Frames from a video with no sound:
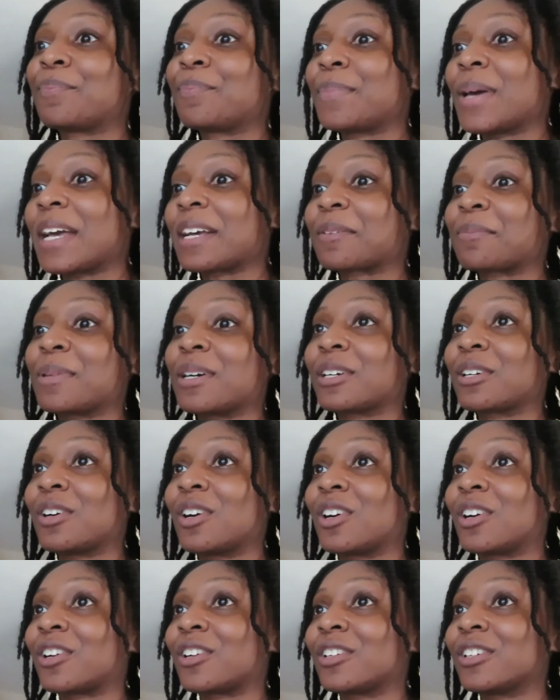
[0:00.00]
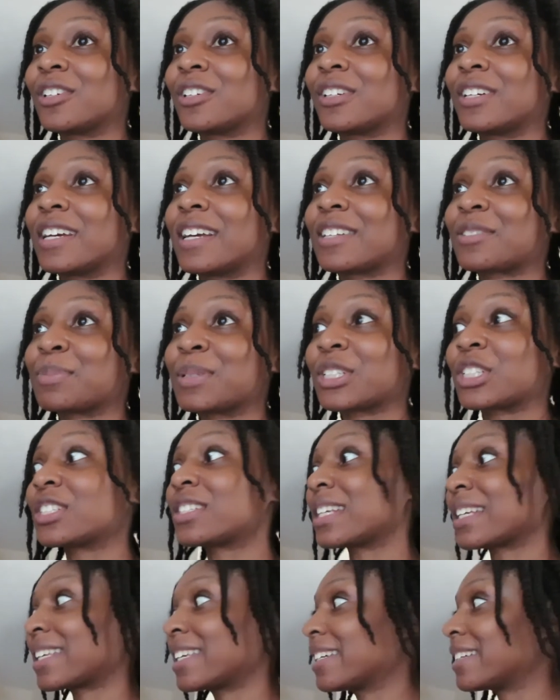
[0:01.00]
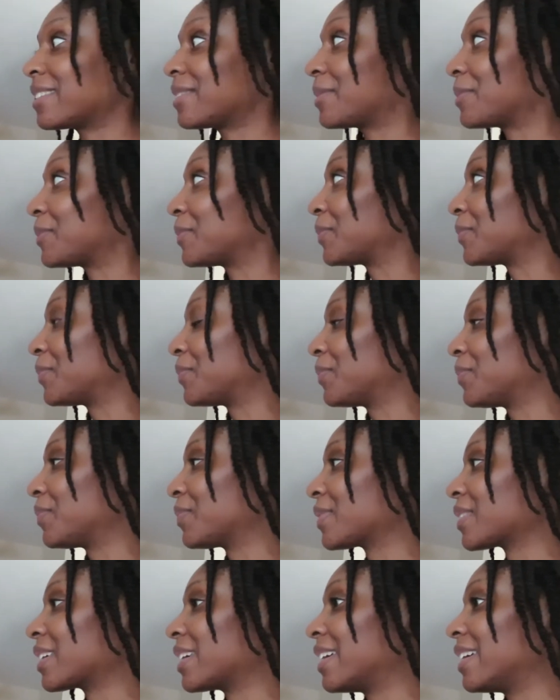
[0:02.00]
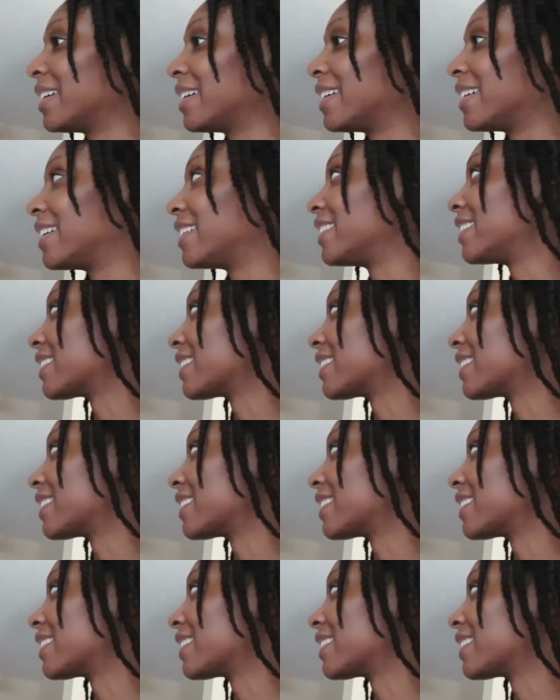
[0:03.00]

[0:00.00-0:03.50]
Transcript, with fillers: pack my car as much as i can and